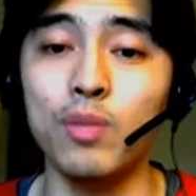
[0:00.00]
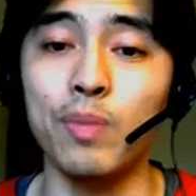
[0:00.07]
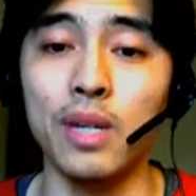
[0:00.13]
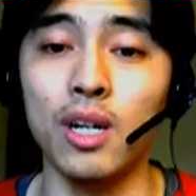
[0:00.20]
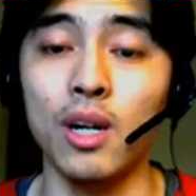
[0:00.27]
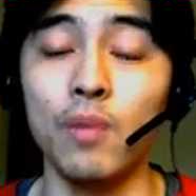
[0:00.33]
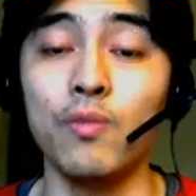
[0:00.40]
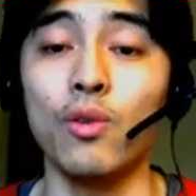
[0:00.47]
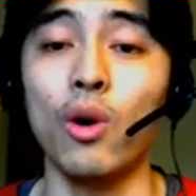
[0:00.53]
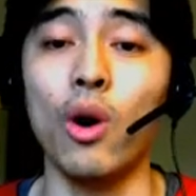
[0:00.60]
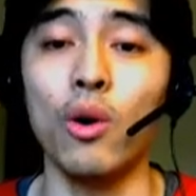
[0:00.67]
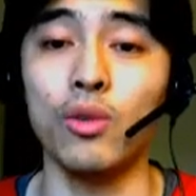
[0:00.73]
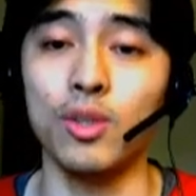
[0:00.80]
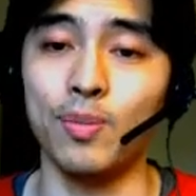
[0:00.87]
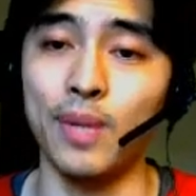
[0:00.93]
be helpful,
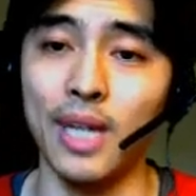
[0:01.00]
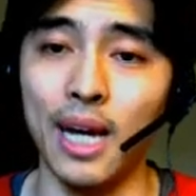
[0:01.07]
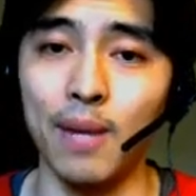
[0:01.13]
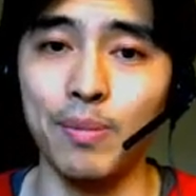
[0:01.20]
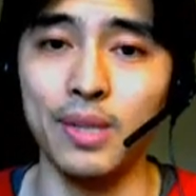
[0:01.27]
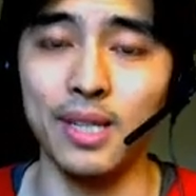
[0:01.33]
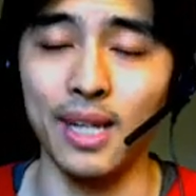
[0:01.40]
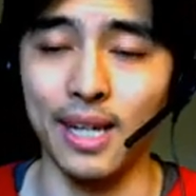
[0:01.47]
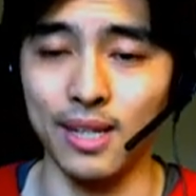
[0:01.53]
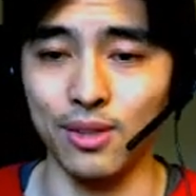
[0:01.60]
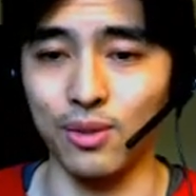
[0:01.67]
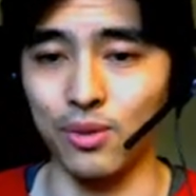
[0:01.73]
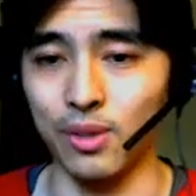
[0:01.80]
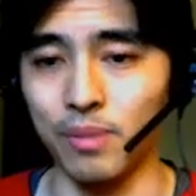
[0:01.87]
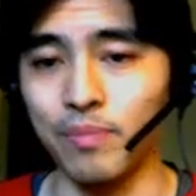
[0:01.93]
always be happy to
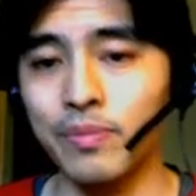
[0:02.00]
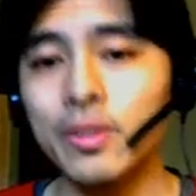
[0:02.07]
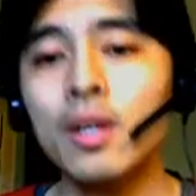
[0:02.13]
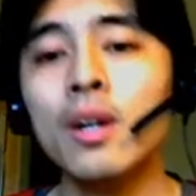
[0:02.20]
answer them.